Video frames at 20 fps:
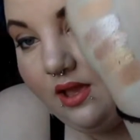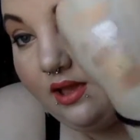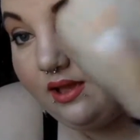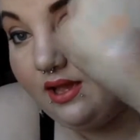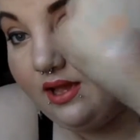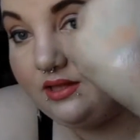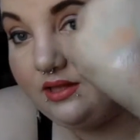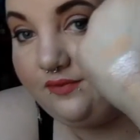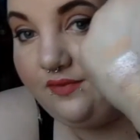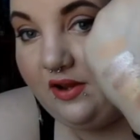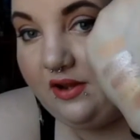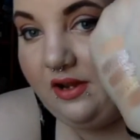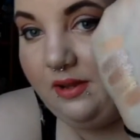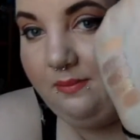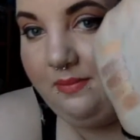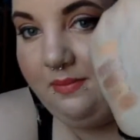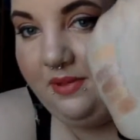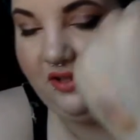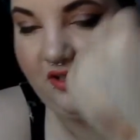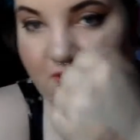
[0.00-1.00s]
It's very
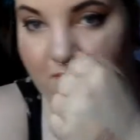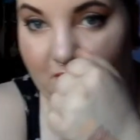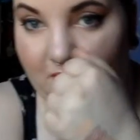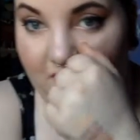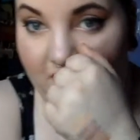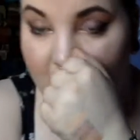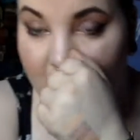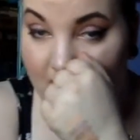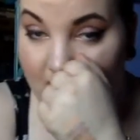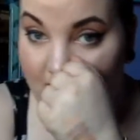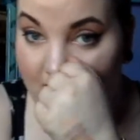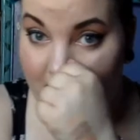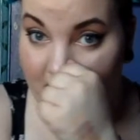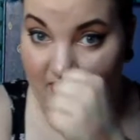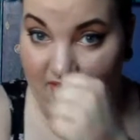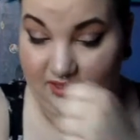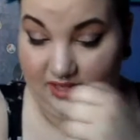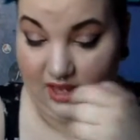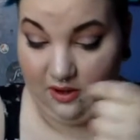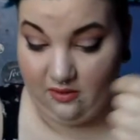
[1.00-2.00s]
buildable, and it
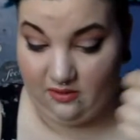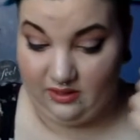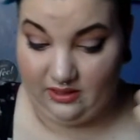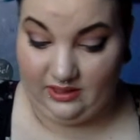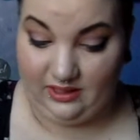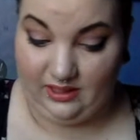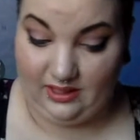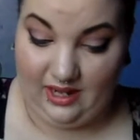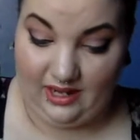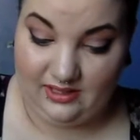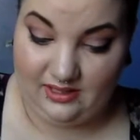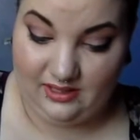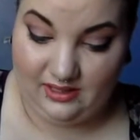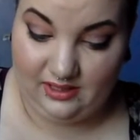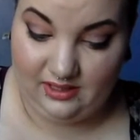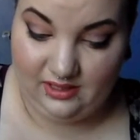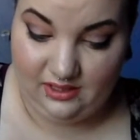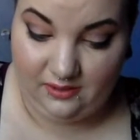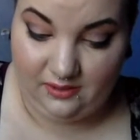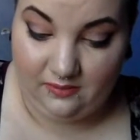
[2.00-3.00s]
blends out really nicely
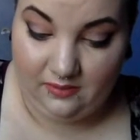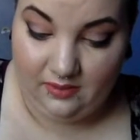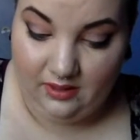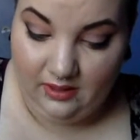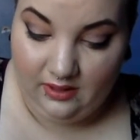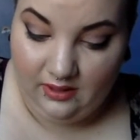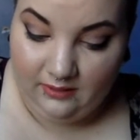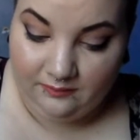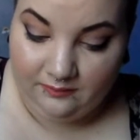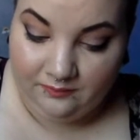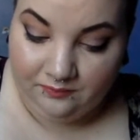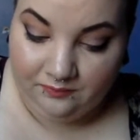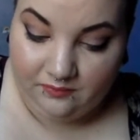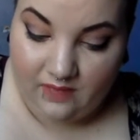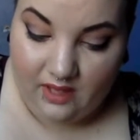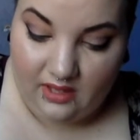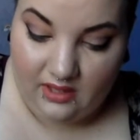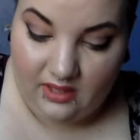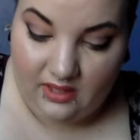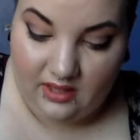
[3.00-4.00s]
too.
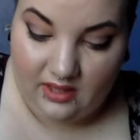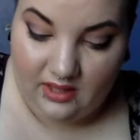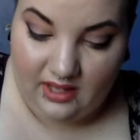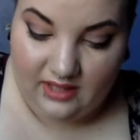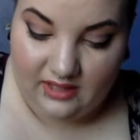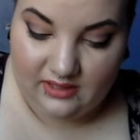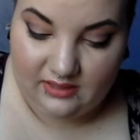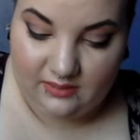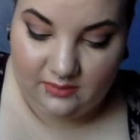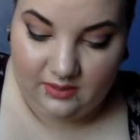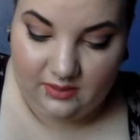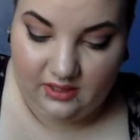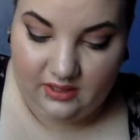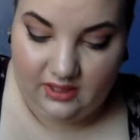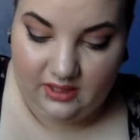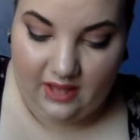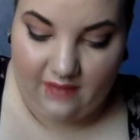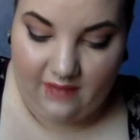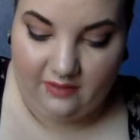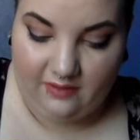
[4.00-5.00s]
And then the last one in
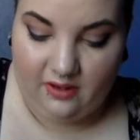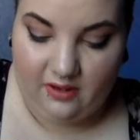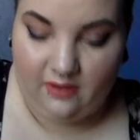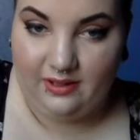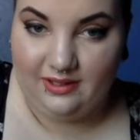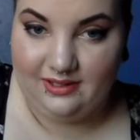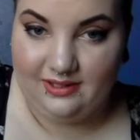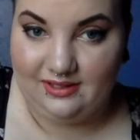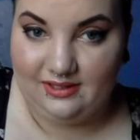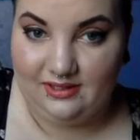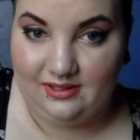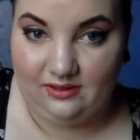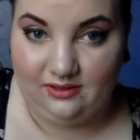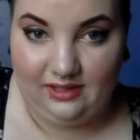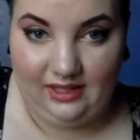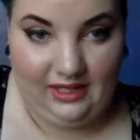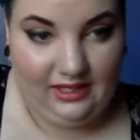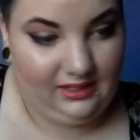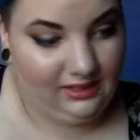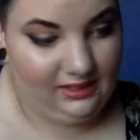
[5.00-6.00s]
that row is
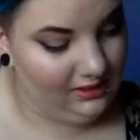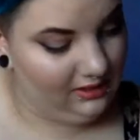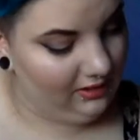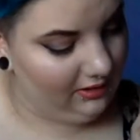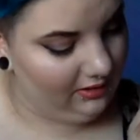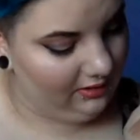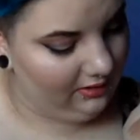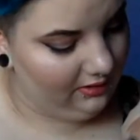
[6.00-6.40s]
Delete.